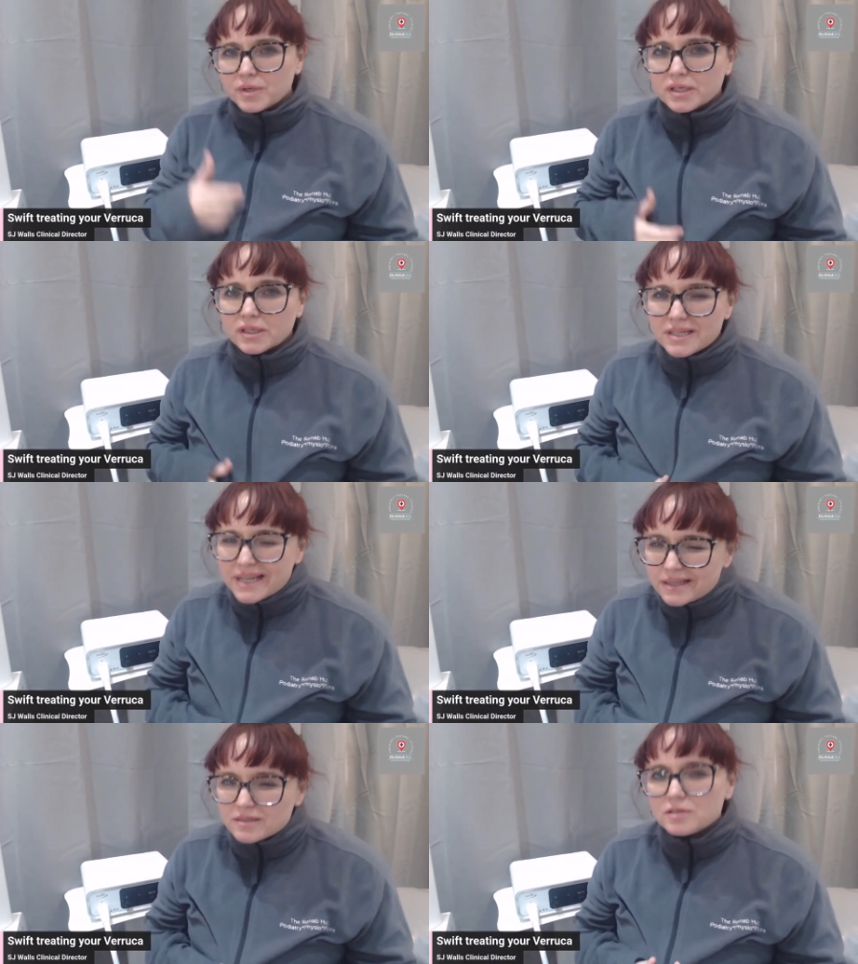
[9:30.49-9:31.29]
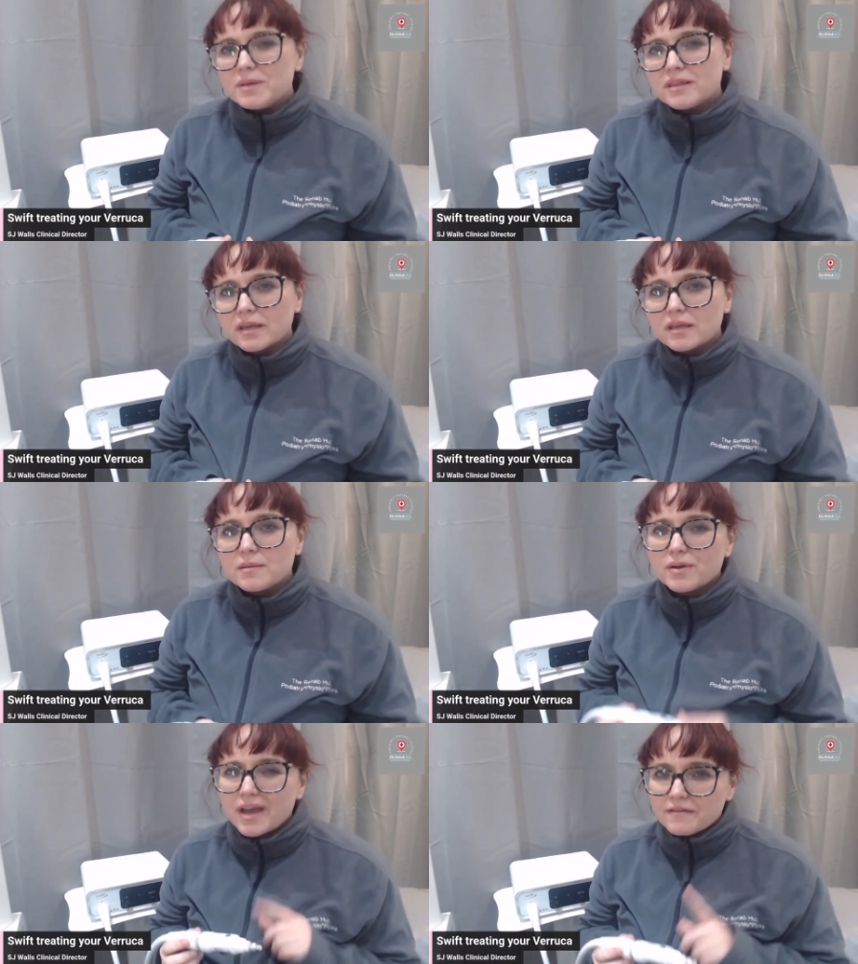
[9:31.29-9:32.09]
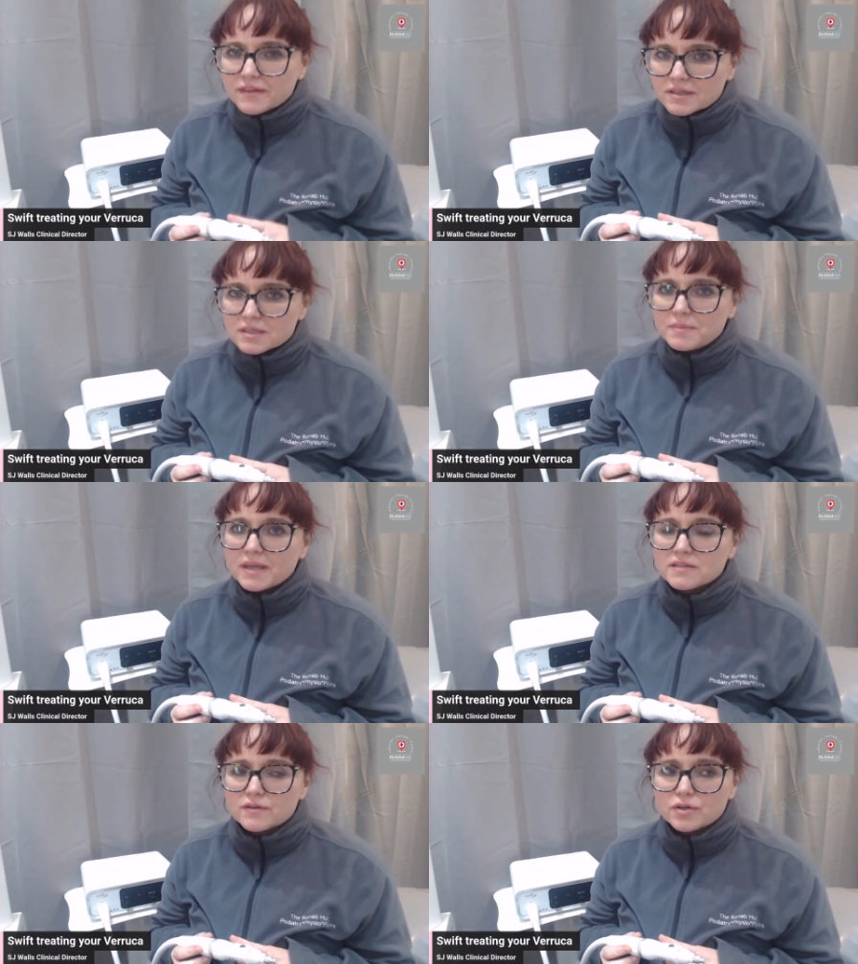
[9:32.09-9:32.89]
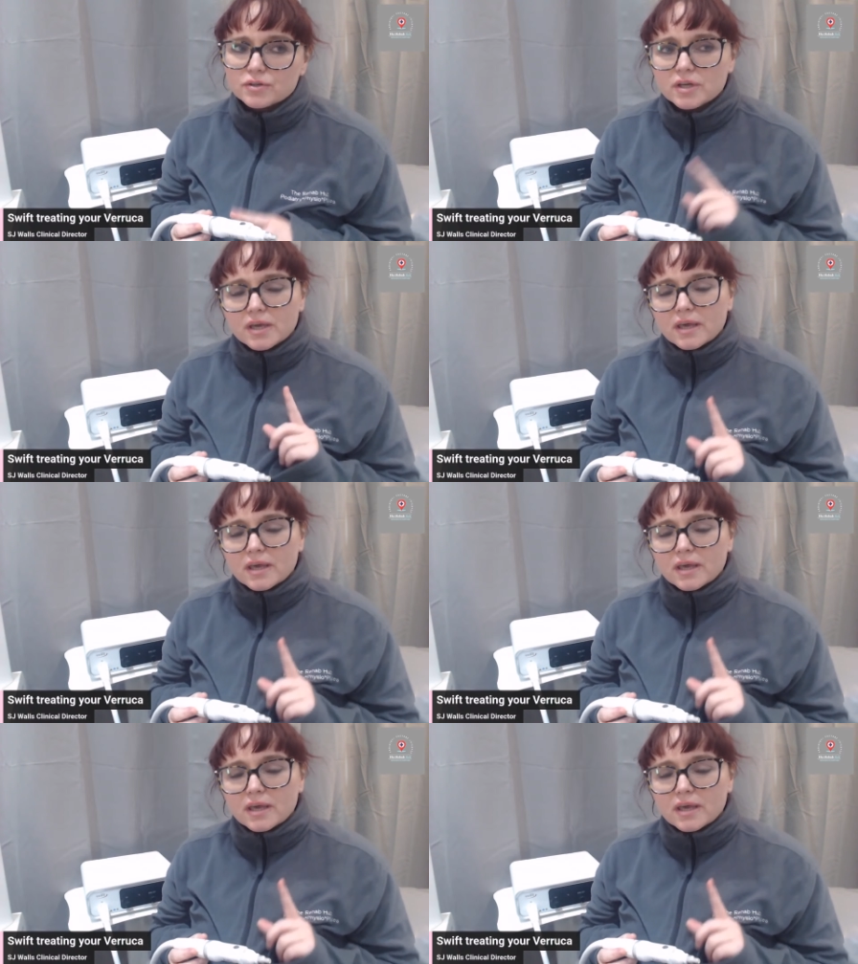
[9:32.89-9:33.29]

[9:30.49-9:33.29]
we really need to be thinking about if this is best for you.